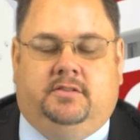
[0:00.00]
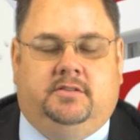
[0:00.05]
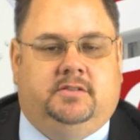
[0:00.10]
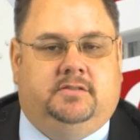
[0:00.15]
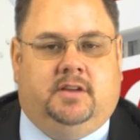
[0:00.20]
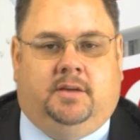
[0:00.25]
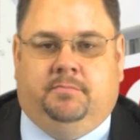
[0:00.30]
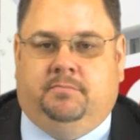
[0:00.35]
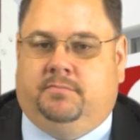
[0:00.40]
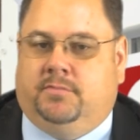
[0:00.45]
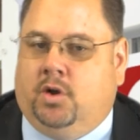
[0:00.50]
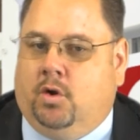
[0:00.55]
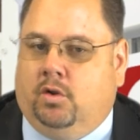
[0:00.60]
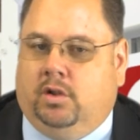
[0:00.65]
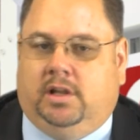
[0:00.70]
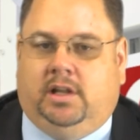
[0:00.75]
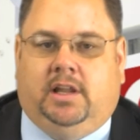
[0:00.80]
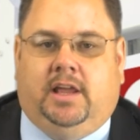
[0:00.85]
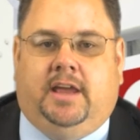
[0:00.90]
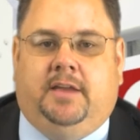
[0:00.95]
Just I'm
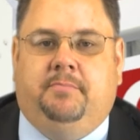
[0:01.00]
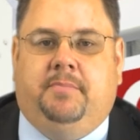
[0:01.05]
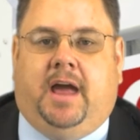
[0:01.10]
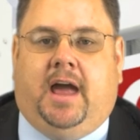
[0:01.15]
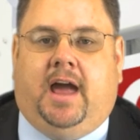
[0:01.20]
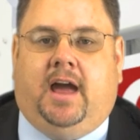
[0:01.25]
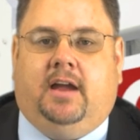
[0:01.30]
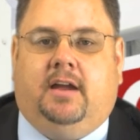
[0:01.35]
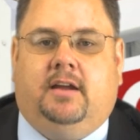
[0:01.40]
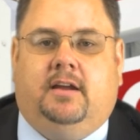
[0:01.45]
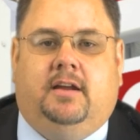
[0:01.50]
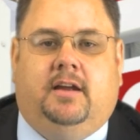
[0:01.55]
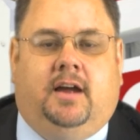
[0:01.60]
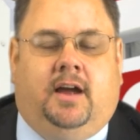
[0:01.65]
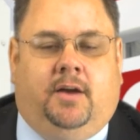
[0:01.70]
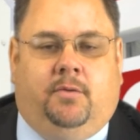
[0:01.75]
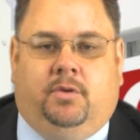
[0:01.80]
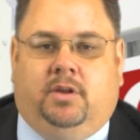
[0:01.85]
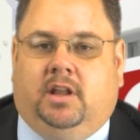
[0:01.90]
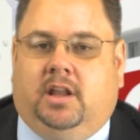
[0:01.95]
totally laid back.
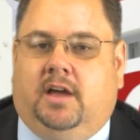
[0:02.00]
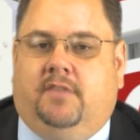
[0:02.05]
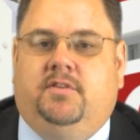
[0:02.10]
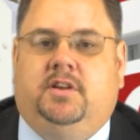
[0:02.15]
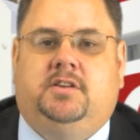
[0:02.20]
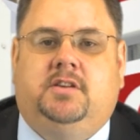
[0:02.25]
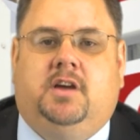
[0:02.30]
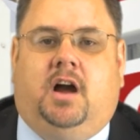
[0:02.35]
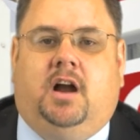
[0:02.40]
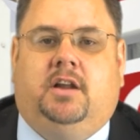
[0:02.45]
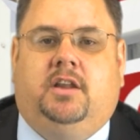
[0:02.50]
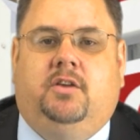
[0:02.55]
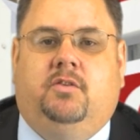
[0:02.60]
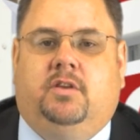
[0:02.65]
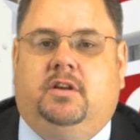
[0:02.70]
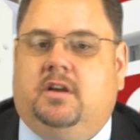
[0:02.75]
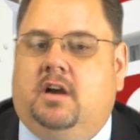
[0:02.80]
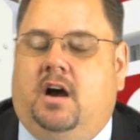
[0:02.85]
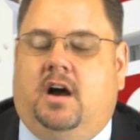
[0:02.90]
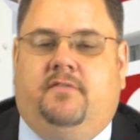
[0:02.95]
I would love to talk to you
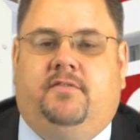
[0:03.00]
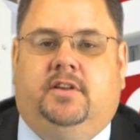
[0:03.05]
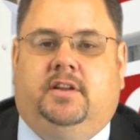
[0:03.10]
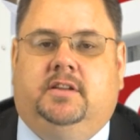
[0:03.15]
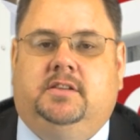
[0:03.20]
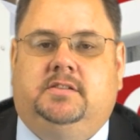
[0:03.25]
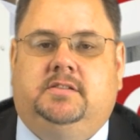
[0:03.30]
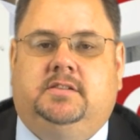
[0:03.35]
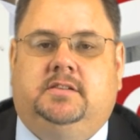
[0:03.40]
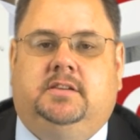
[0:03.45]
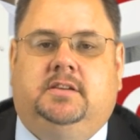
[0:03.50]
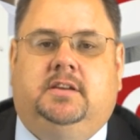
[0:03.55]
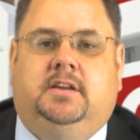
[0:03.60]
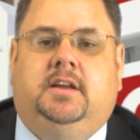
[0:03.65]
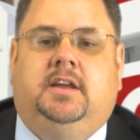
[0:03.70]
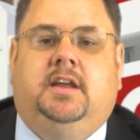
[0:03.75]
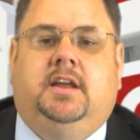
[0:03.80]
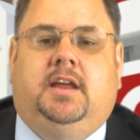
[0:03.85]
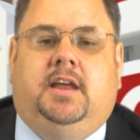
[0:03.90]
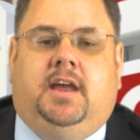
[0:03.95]
in confidence.
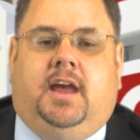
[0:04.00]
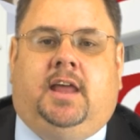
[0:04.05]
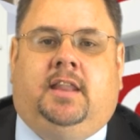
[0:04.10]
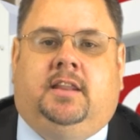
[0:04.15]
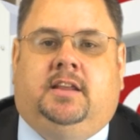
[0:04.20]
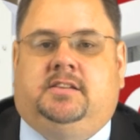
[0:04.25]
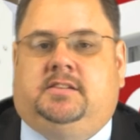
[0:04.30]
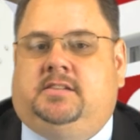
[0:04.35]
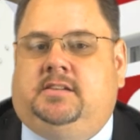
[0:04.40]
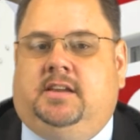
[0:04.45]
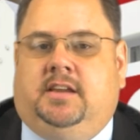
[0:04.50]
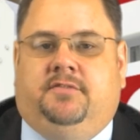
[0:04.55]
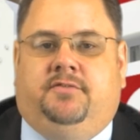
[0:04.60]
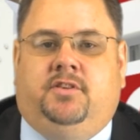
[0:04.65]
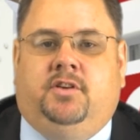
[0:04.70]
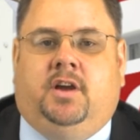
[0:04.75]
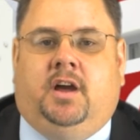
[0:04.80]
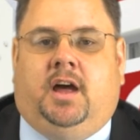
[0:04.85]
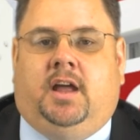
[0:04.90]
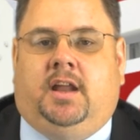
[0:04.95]
And let's see if
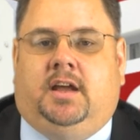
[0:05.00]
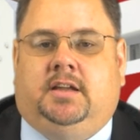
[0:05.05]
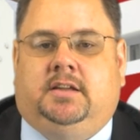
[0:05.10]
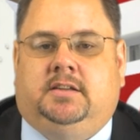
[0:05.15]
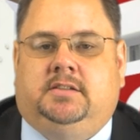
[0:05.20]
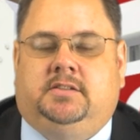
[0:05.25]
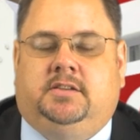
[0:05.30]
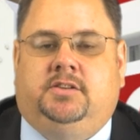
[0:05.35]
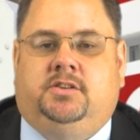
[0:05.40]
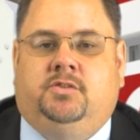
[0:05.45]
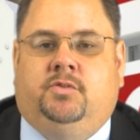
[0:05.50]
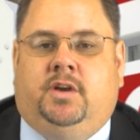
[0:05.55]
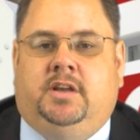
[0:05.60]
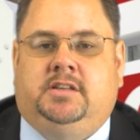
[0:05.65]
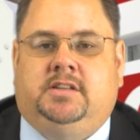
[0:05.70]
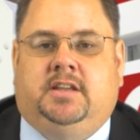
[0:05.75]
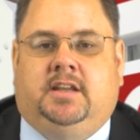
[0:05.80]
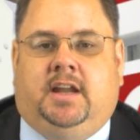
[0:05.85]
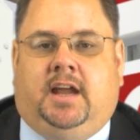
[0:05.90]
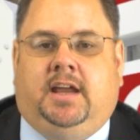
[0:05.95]
you got a
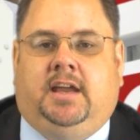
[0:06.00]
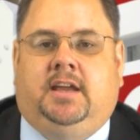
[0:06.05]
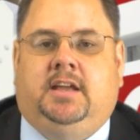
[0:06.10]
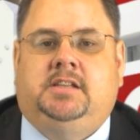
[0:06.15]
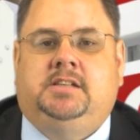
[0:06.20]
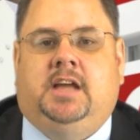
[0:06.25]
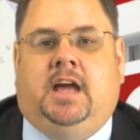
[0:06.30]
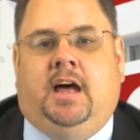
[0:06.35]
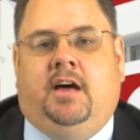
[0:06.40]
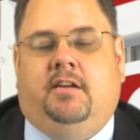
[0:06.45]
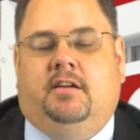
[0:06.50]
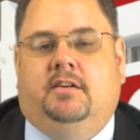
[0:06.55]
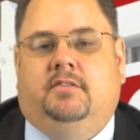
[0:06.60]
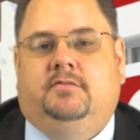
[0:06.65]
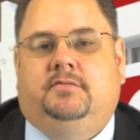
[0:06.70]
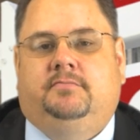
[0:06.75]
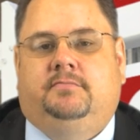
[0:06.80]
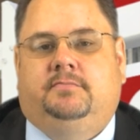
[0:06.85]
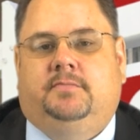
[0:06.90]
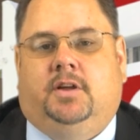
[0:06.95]
situation that I can get you out of.
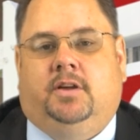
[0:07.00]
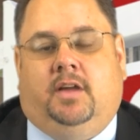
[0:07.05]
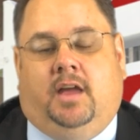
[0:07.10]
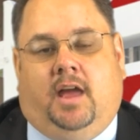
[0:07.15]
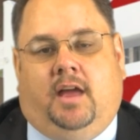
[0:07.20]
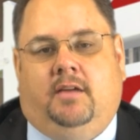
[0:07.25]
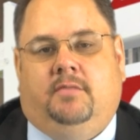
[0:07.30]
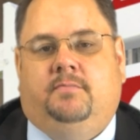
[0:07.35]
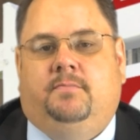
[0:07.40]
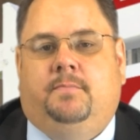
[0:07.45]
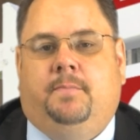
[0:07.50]
Okay?